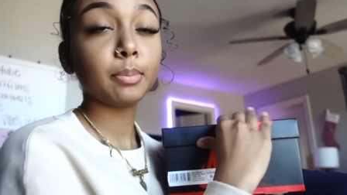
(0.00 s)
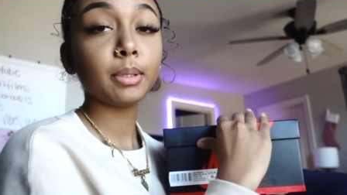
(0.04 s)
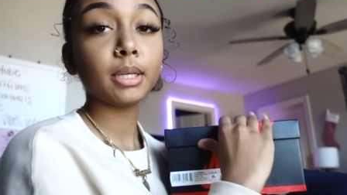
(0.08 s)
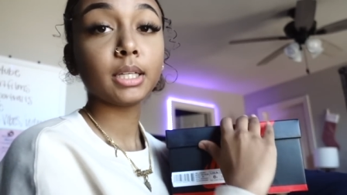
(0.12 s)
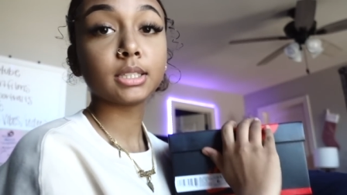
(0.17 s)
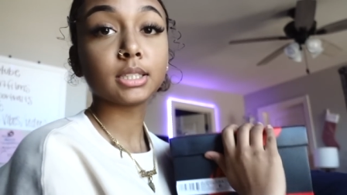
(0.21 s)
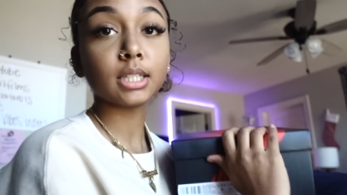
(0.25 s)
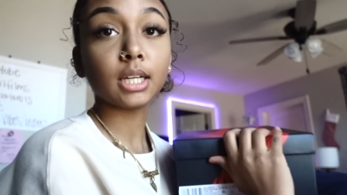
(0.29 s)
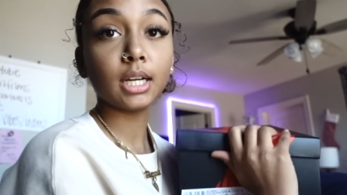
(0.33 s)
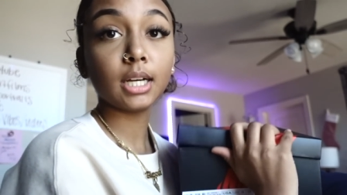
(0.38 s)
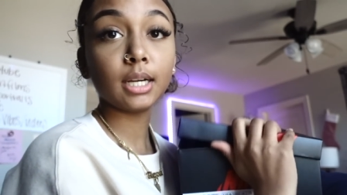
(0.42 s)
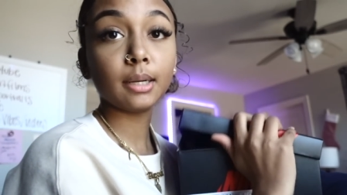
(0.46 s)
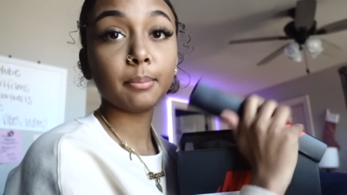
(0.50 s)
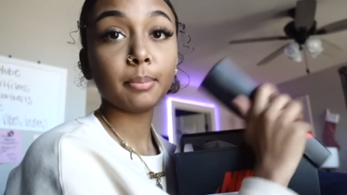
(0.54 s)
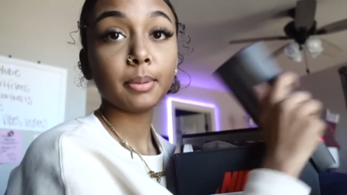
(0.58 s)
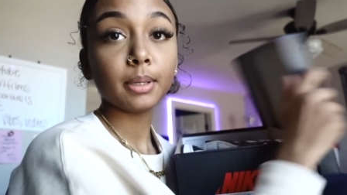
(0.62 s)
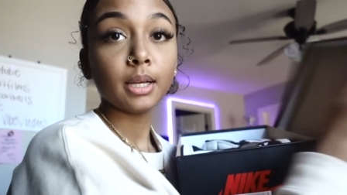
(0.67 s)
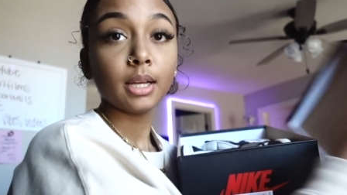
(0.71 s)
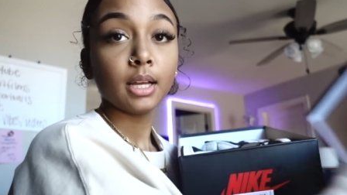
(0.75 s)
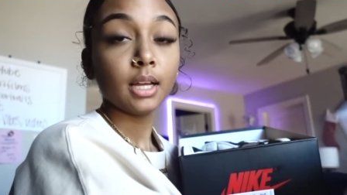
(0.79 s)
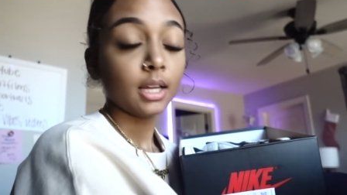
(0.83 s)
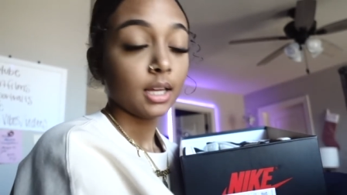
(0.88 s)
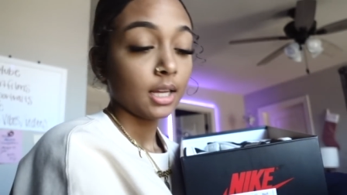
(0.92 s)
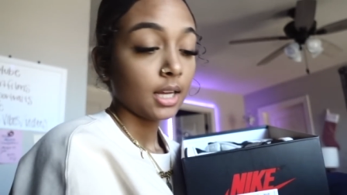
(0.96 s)
picked up.
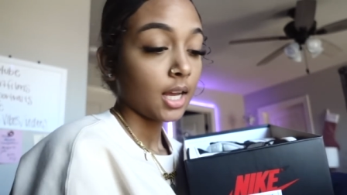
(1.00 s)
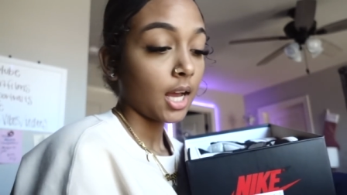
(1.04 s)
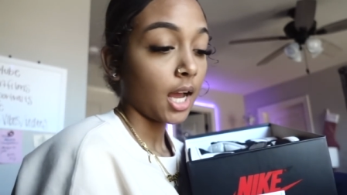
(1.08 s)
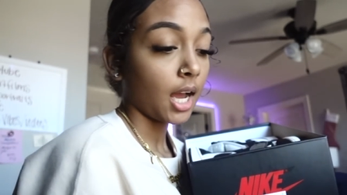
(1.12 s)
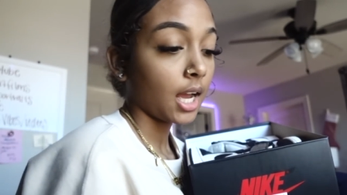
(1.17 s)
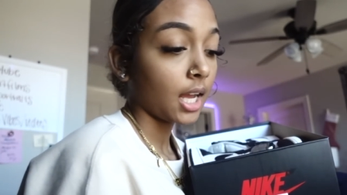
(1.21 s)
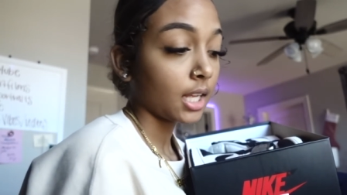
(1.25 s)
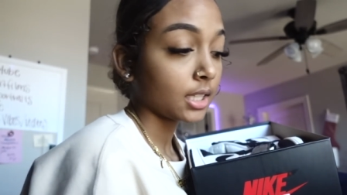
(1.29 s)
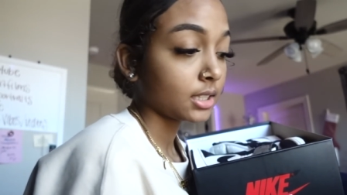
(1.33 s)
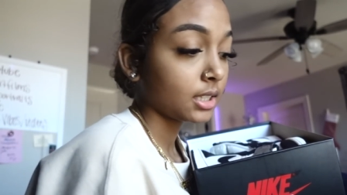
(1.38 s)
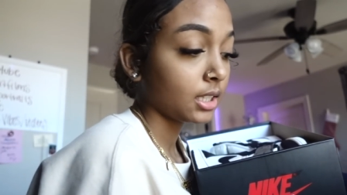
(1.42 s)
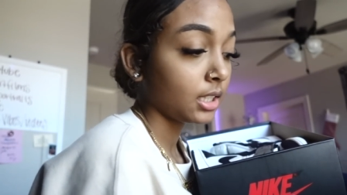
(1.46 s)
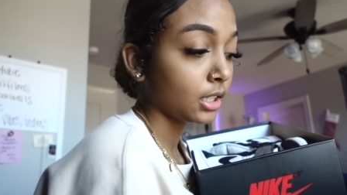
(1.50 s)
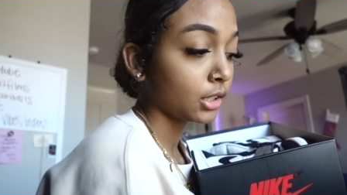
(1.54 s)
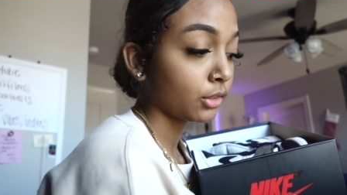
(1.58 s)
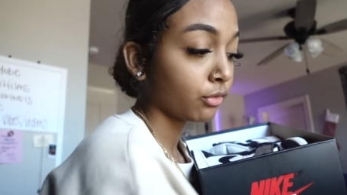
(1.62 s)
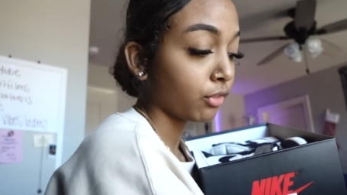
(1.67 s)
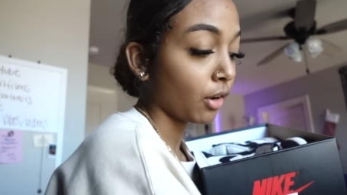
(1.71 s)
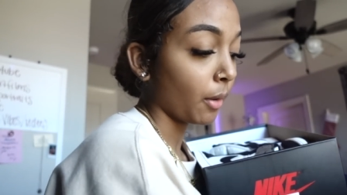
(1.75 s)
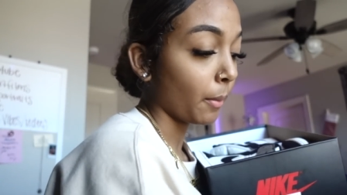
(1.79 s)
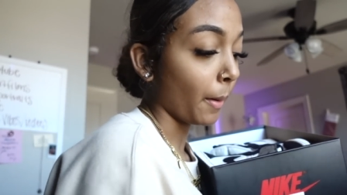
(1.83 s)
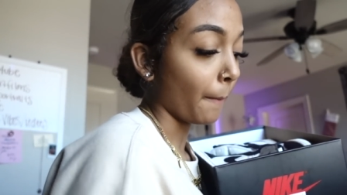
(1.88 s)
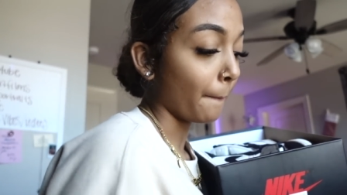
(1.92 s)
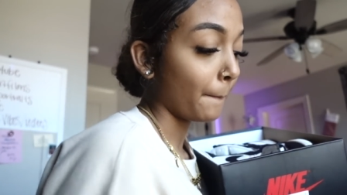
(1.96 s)
I got these
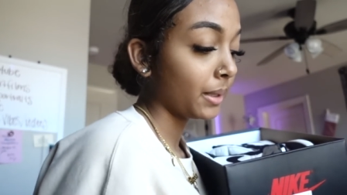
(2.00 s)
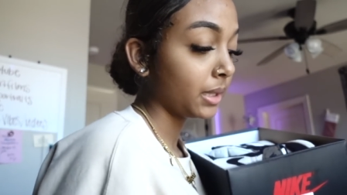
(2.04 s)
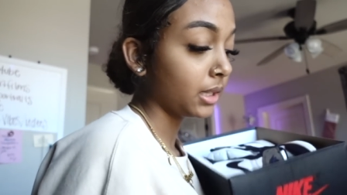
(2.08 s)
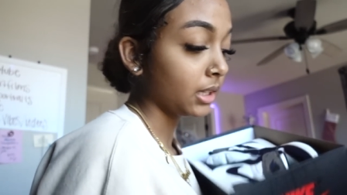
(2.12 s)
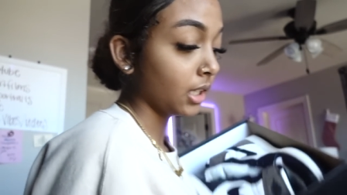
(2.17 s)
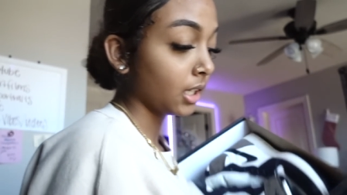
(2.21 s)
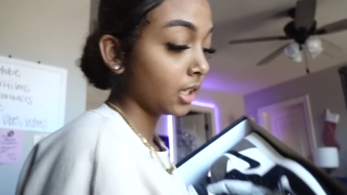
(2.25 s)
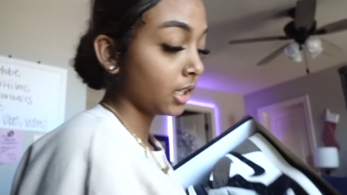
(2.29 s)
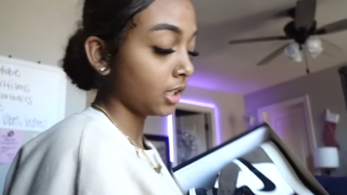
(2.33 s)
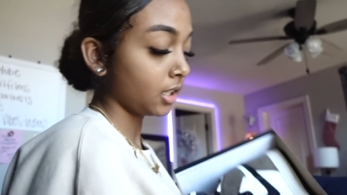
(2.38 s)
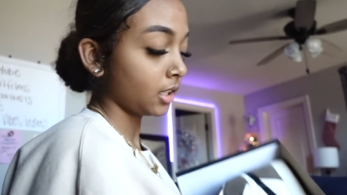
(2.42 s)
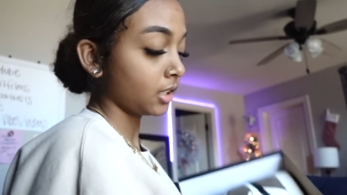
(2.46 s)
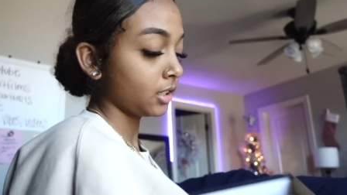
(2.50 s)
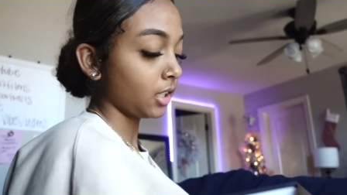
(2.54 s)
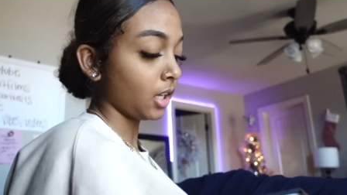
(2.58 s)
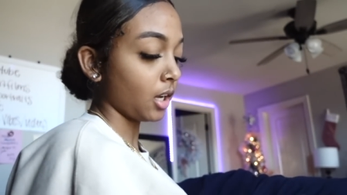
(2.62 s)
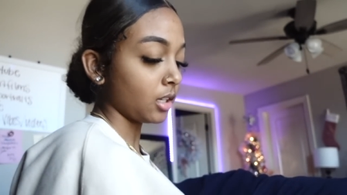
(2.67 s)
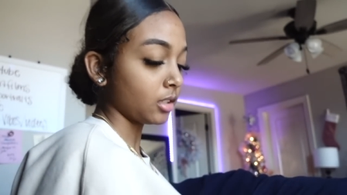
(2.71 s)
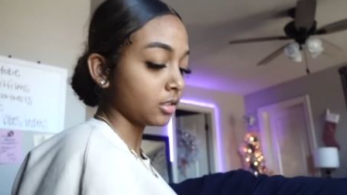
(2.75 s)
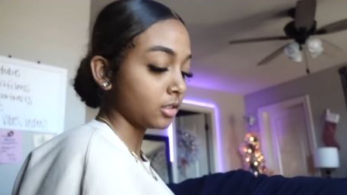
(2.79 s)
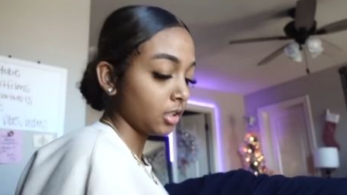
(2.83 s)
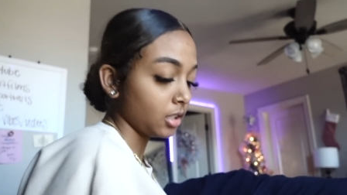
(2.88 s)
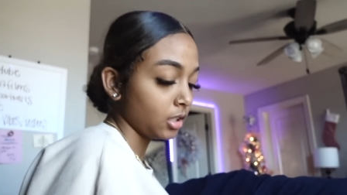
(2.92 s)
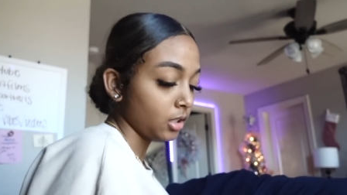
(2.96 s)
from a plug,
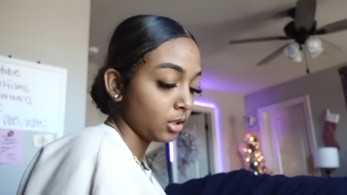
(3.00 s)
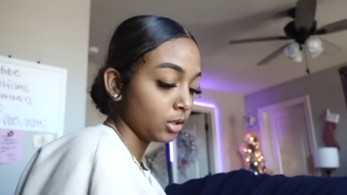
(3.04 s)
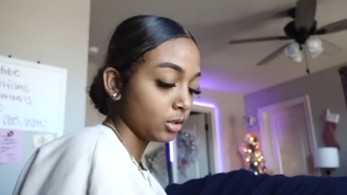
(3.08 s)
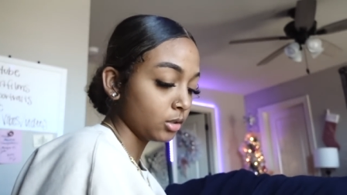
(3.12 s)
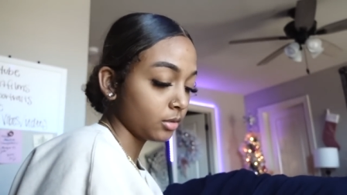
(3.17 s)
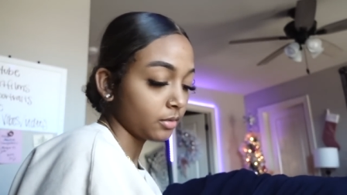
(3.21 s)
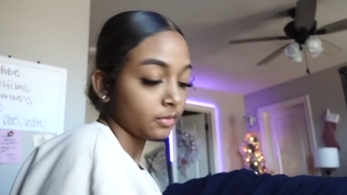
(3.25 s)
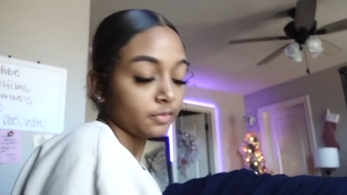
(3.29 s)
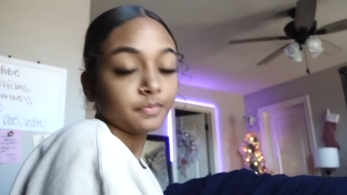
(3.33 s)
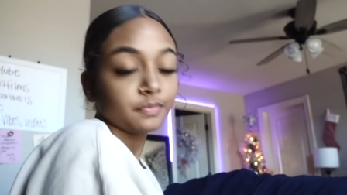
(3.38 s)
y'all know.